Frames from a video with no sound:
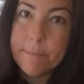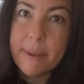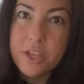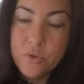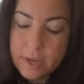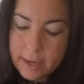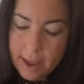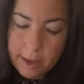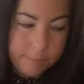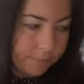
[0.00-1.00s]
but you can,
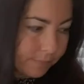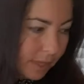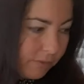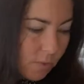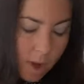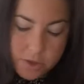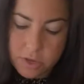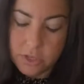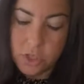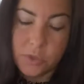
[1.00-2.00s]
if you want, you
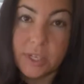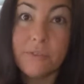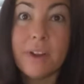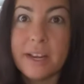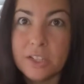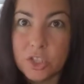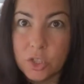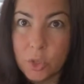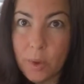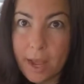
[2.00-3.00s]
can juice it right
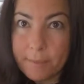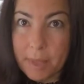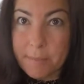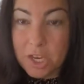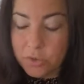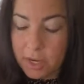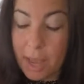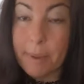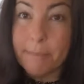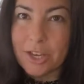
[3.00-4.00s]
into a measuring
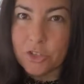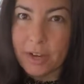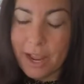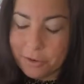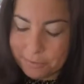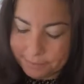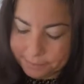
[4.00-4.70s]
cup and measure it out.